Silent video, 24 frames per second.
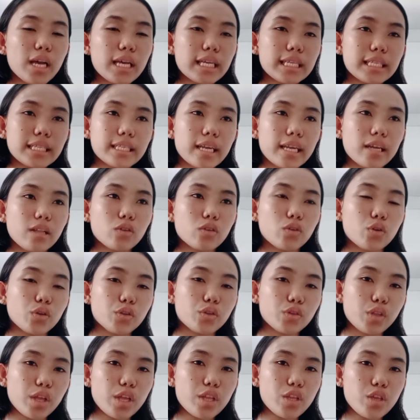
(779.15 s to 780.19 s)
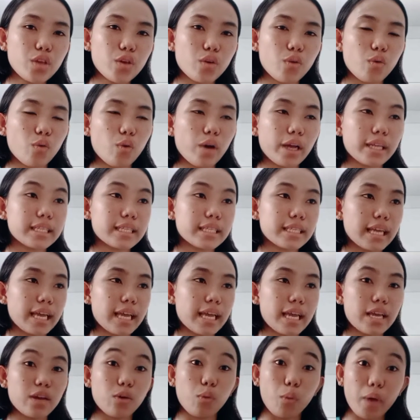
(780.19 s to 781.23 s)
still continue and
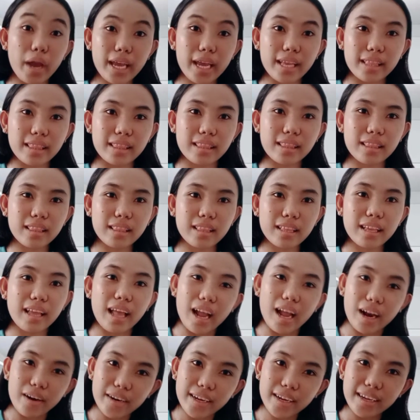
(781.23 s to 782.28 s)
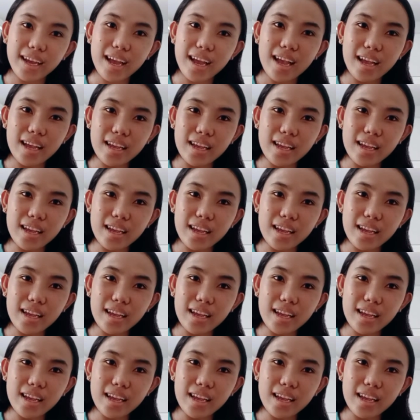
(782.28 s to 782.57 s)
saying, "Wait, Erica?"